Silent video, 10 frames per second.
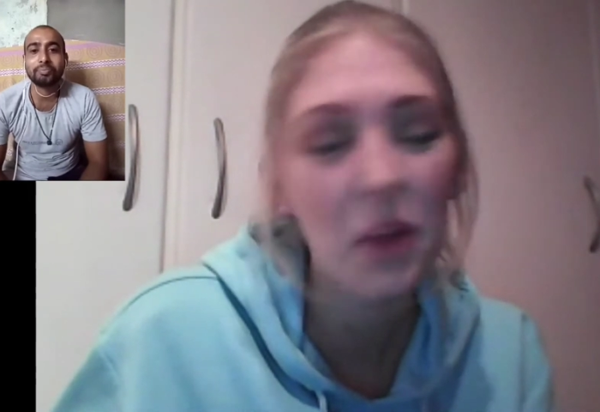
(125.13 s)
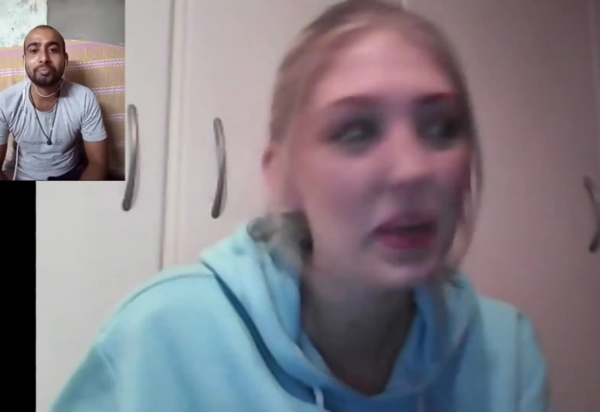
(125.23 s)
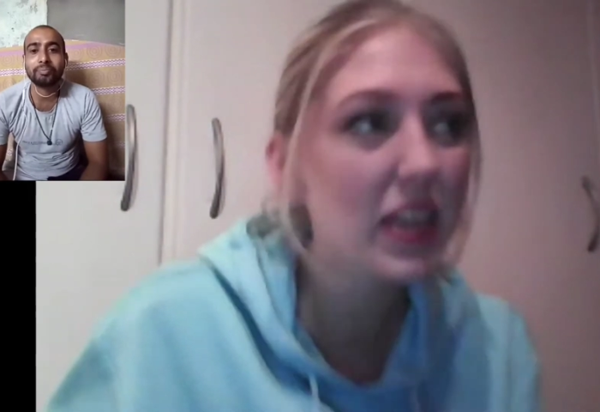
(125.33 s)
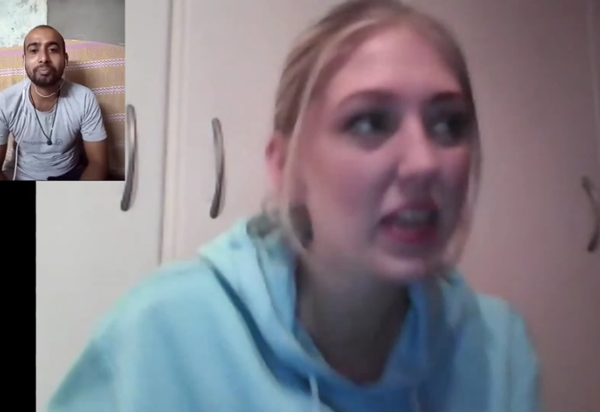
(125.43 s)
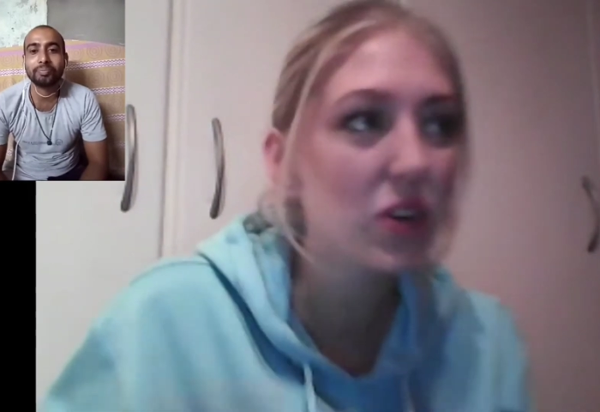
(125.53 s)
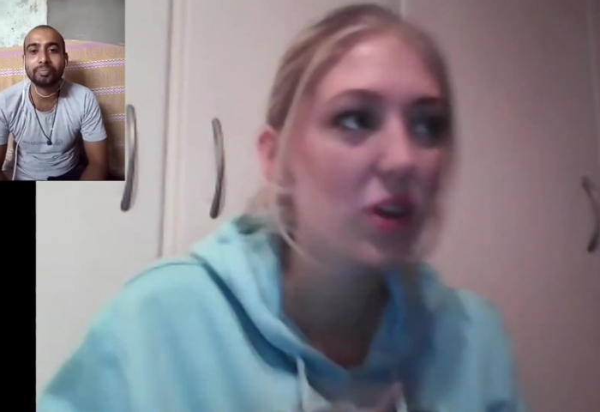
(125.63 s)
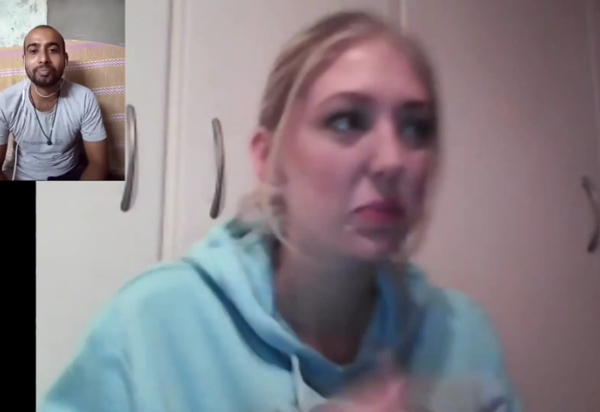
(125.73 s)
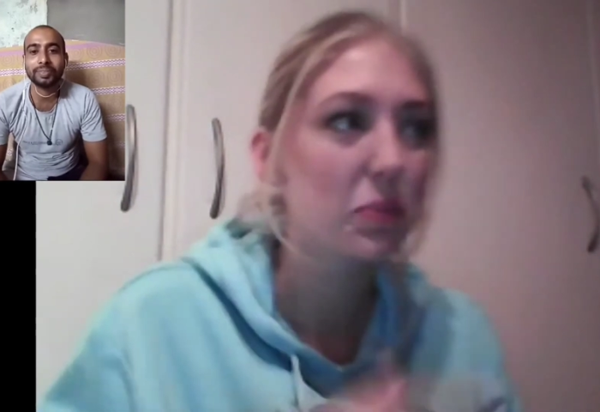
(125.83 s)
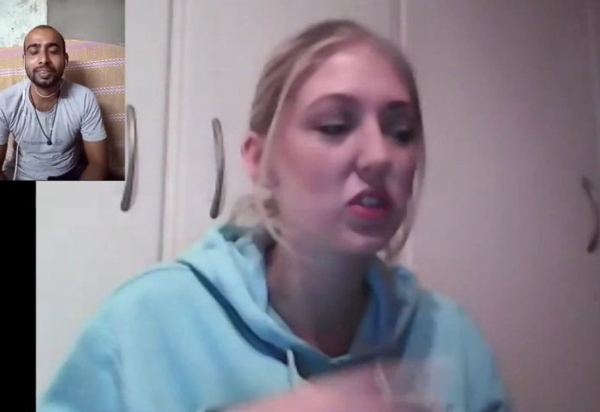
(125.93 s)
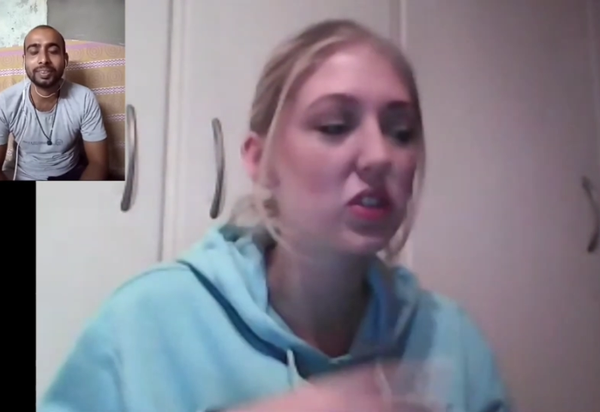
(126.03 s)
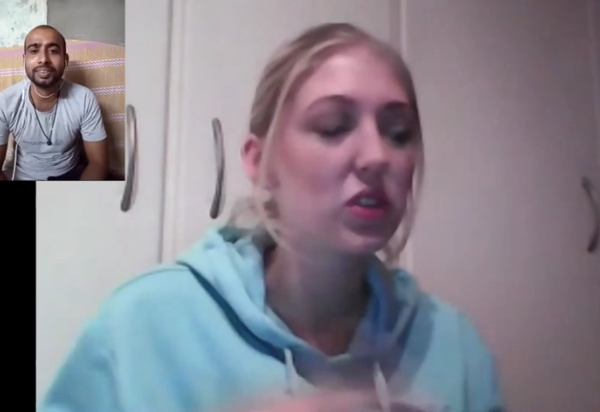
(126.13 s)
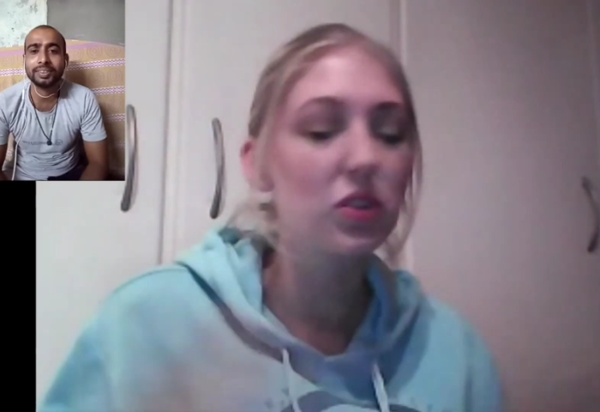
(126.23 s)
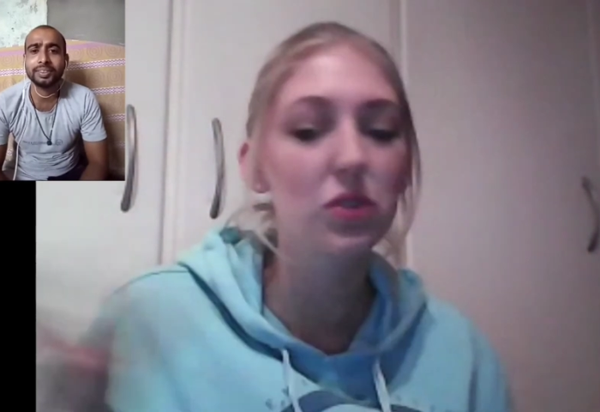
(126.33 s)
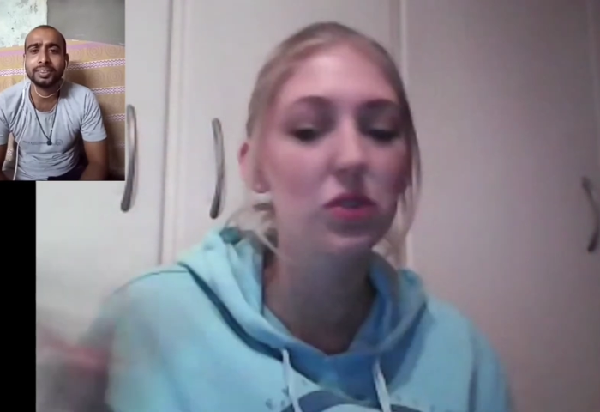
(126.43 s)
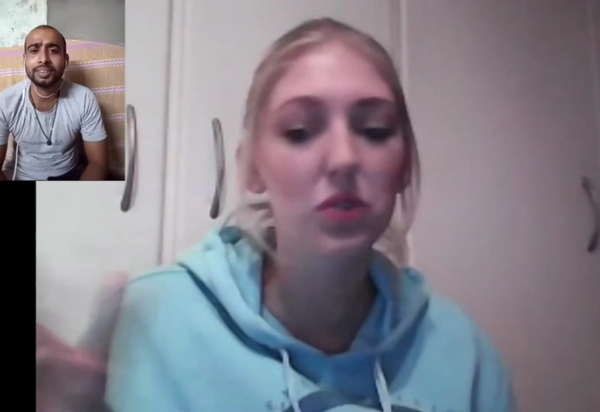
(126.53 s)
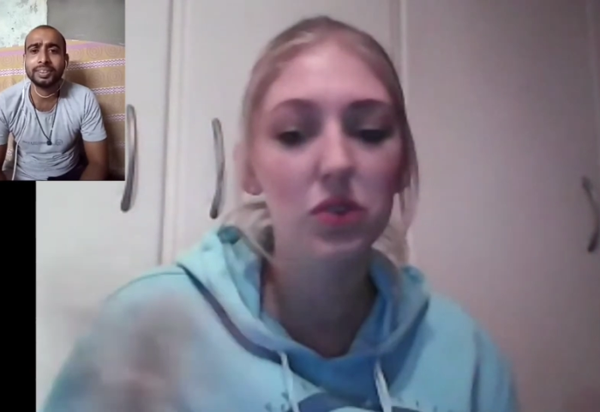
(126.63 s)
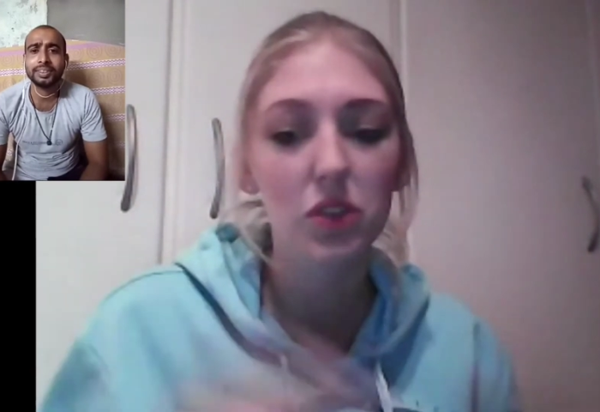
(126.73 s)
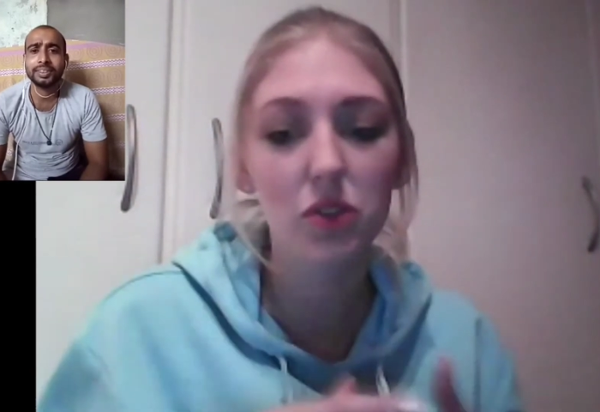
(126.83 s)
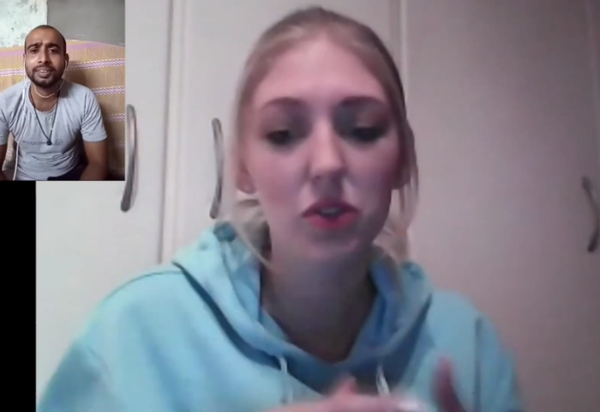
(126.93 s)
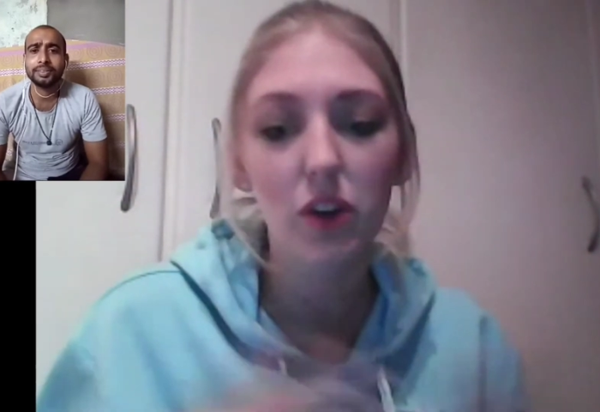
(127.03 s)
Speaker 1: many crops do you, do
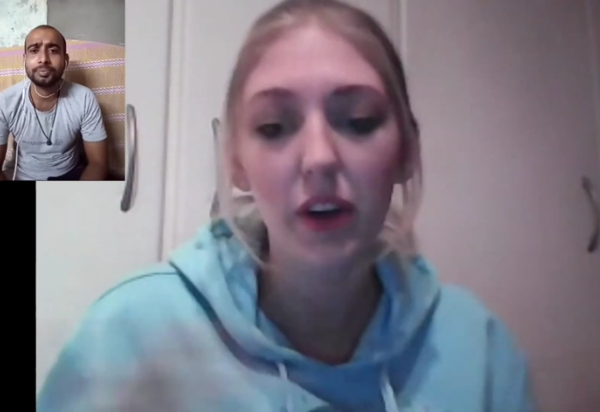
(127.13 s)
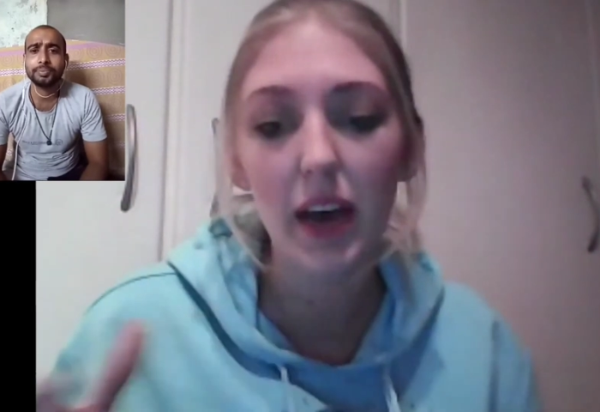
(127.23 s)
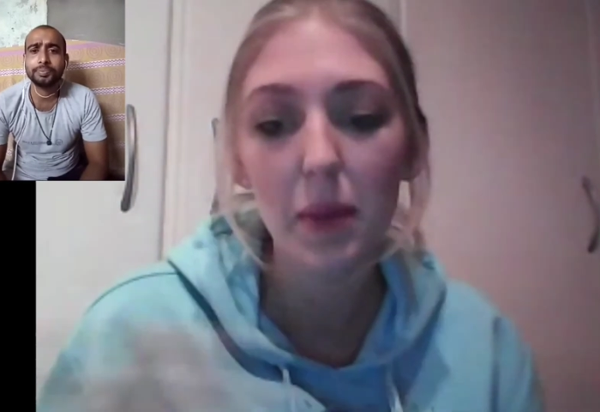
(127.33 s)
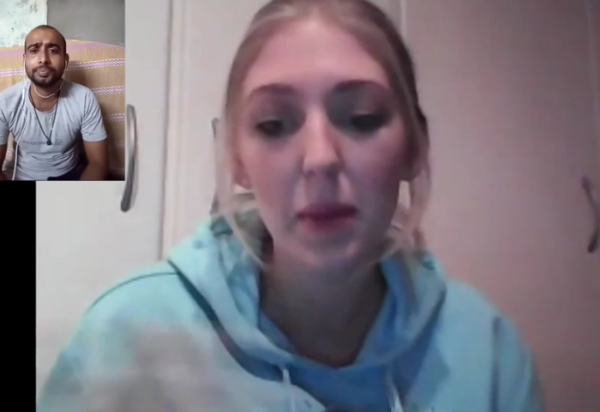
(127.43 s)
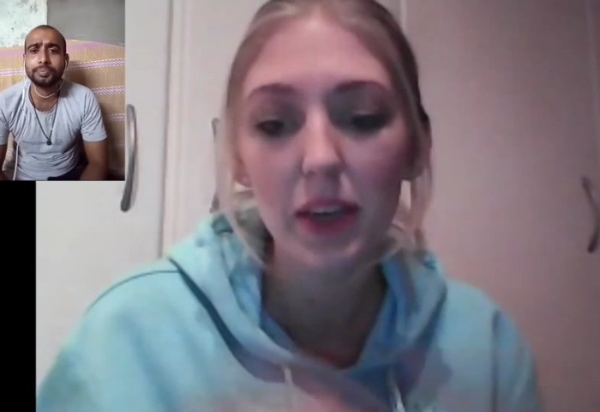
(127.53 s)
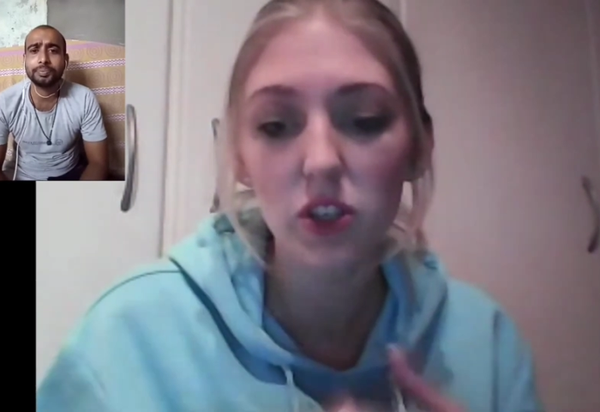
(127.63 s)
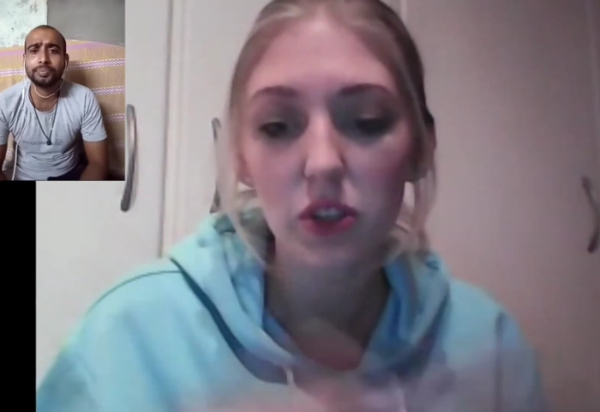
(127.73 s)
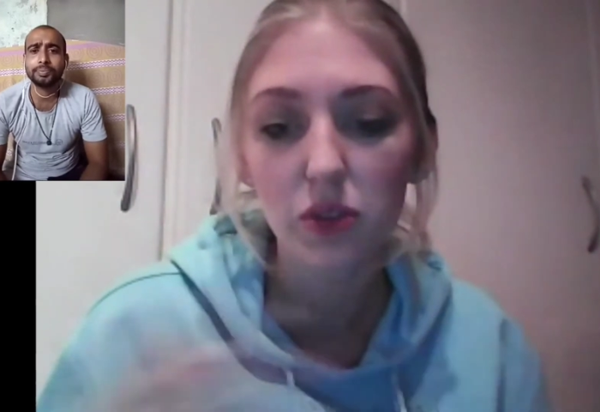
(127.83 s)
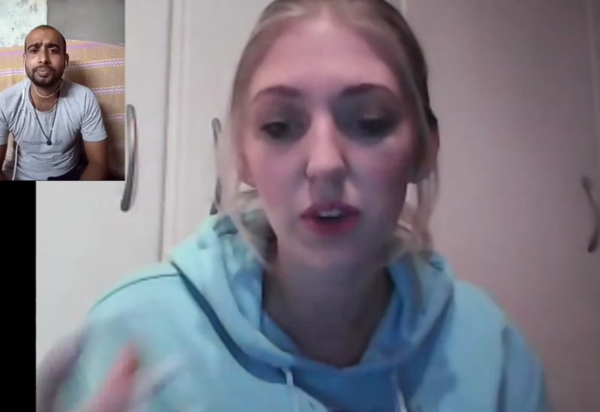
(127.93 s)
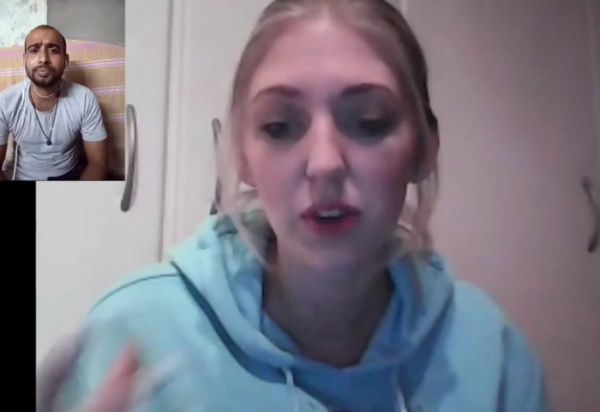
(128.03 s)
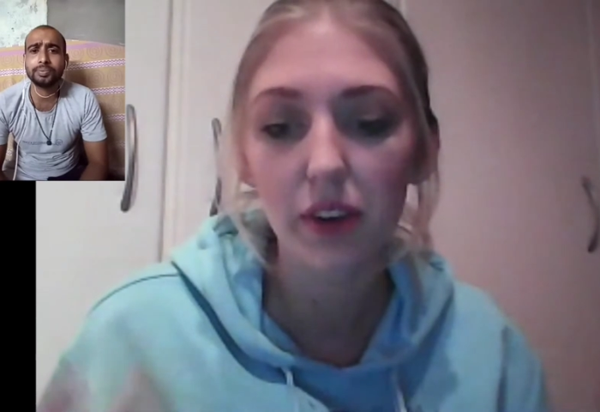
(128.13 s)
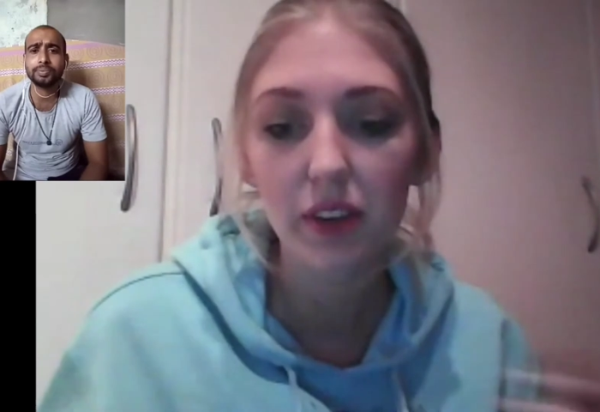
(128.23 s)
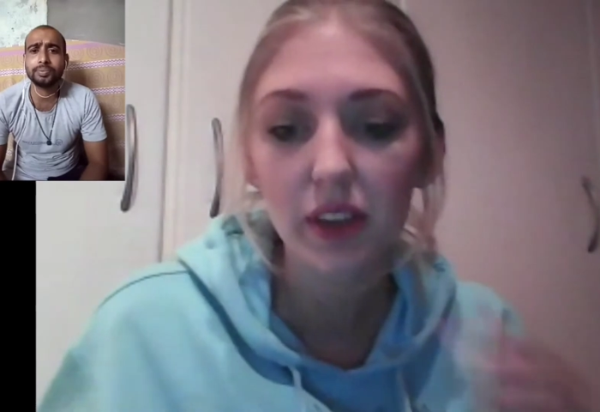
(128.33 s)
you grow? How much do you grow?